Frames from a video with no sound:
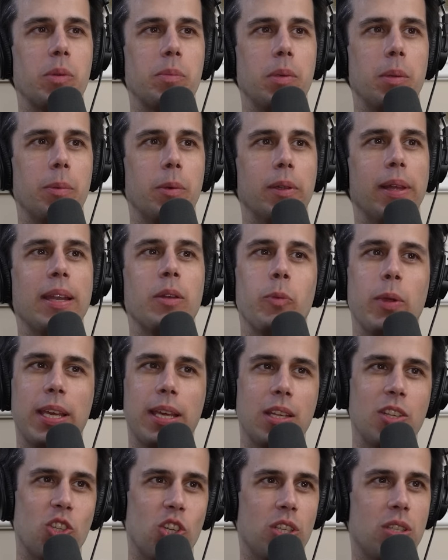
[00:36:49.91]
with people, and we
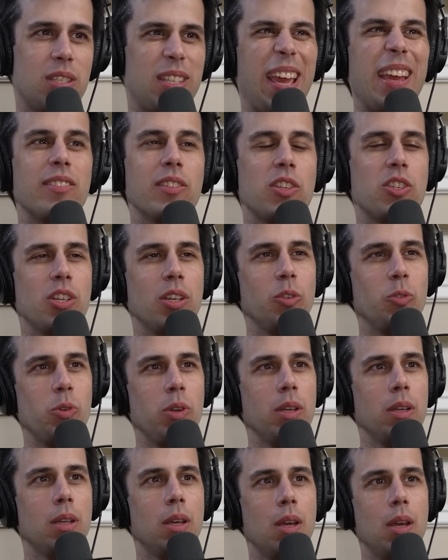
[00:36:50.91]
can just save the
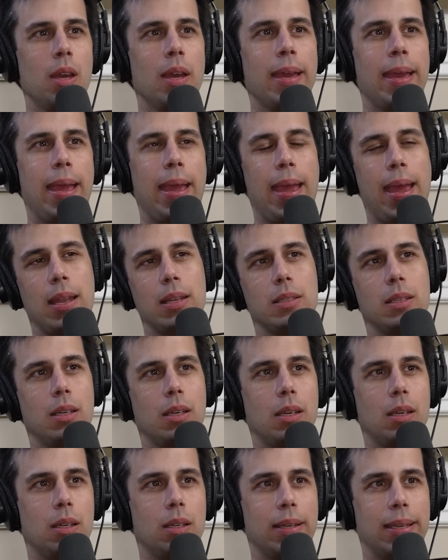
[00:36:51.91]
children and
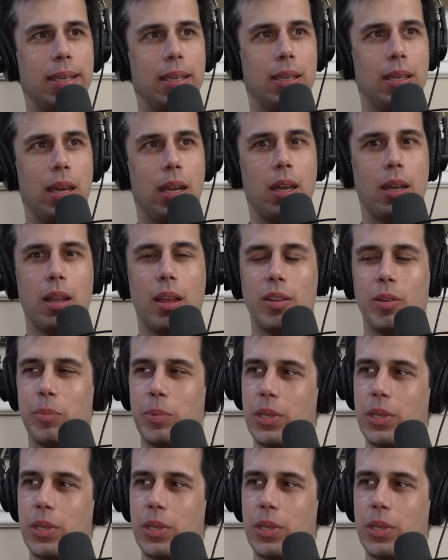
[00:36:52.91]
uh, yeah. get another